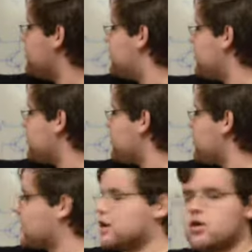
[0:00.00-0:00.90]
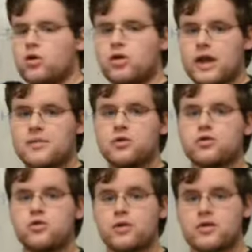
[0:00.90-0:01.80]
This thing, you're all able
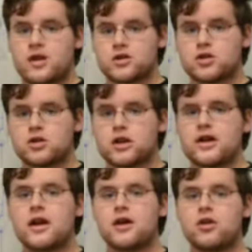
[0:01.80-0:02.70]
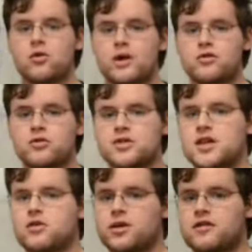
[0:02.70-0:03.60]
to essentially increase or
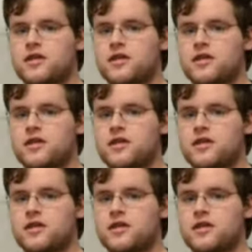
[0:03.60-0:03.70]
decrease